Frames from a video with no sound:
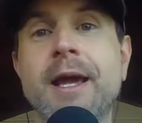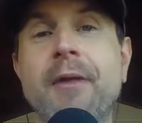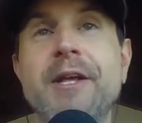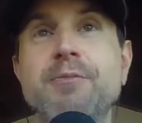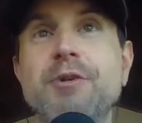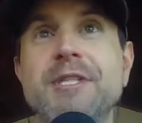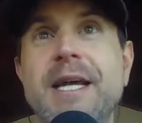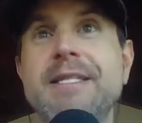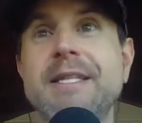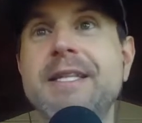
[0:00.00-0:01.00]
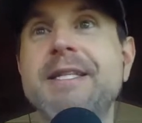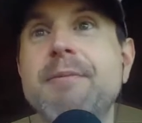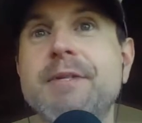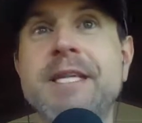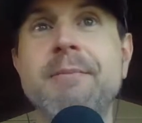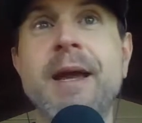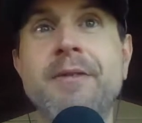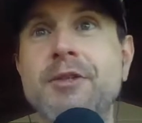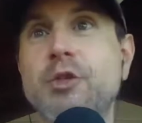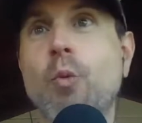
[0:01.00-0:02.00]
And that's precisely the type of
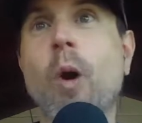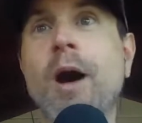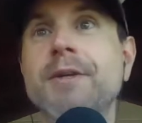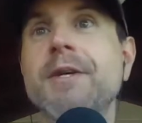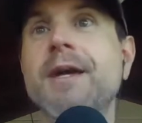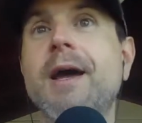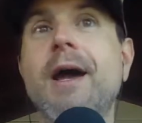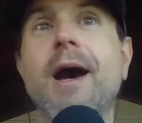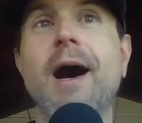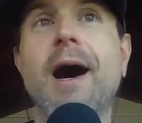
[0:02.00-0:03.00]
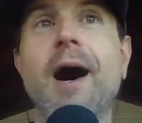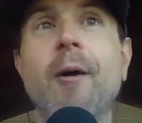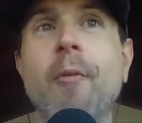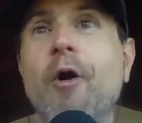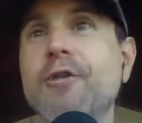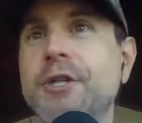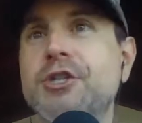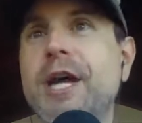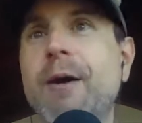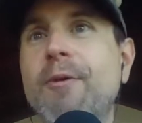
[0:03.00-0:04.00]
teammate that you want. Over in the
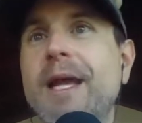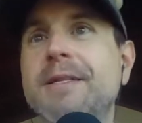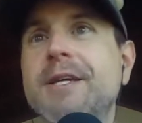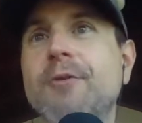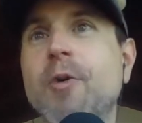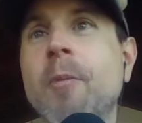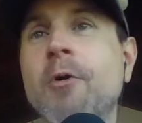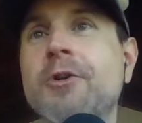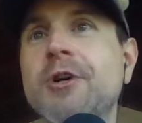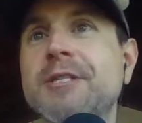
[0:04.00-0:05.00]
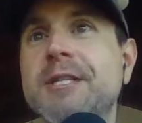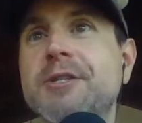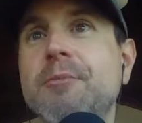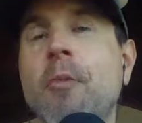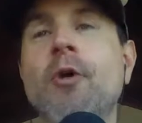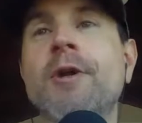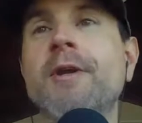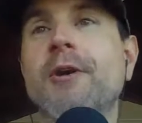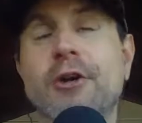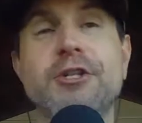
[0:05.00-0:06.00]
chat, we got Ramon Cook says good morning,
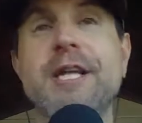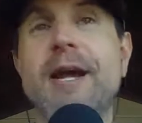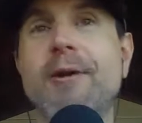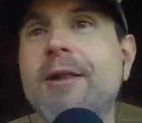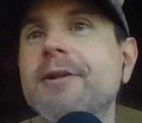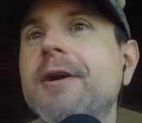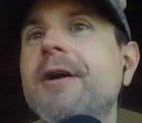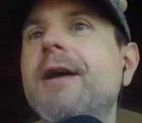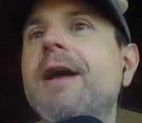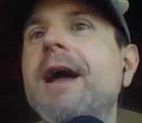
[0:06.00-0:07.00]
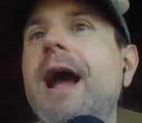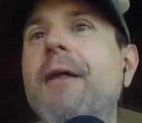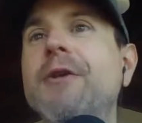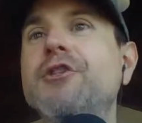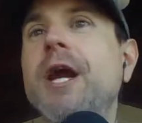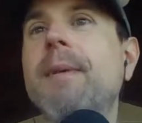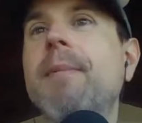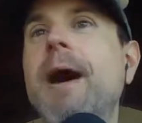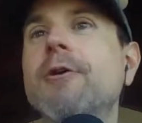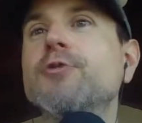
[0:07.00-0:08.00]
or good day rather. And then Jeremy
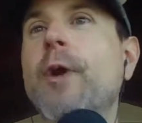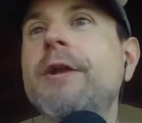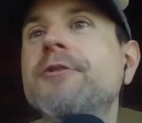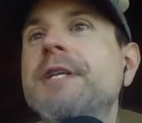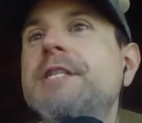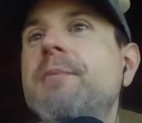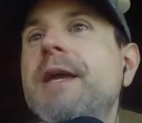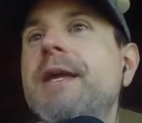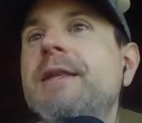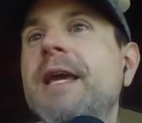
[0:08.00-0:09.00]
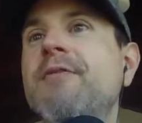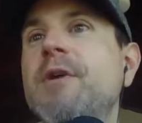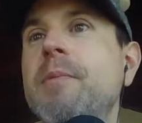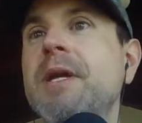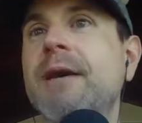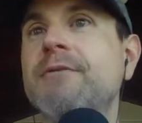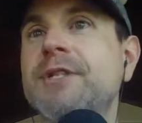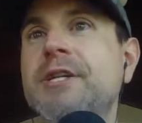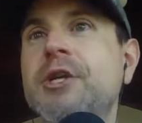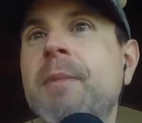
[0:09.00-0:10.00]
Bowers, Randall needs to be in the MVP
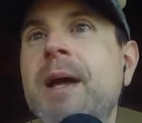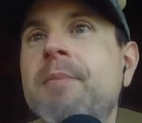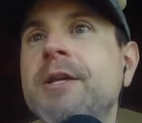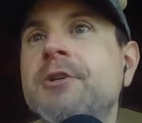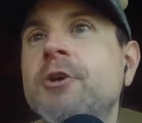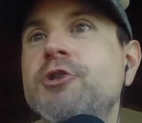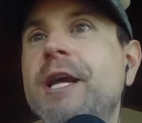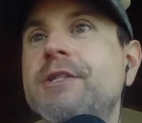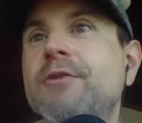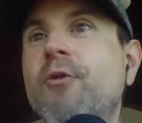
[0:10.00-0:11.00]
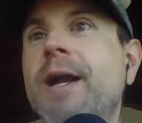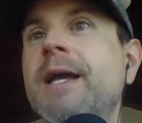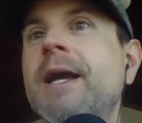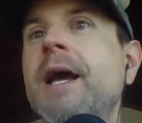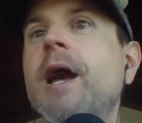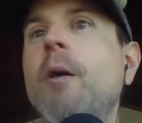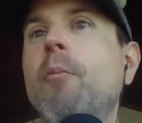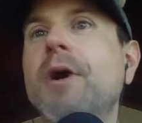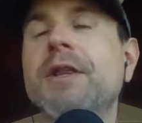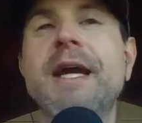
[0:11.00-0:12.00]
conversation, in my opinion. No chance of winning,
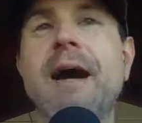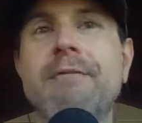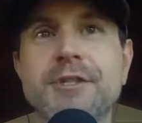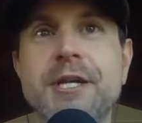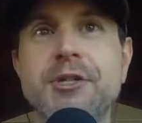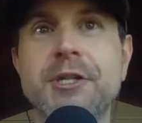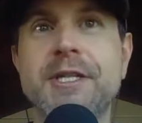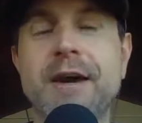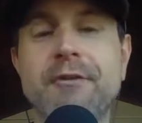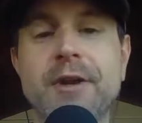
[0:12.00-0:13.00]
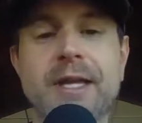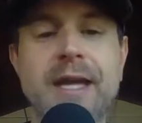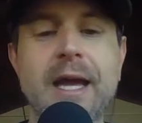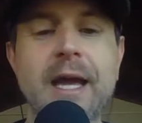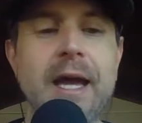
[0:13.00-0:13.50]
but in the conversation, definitely.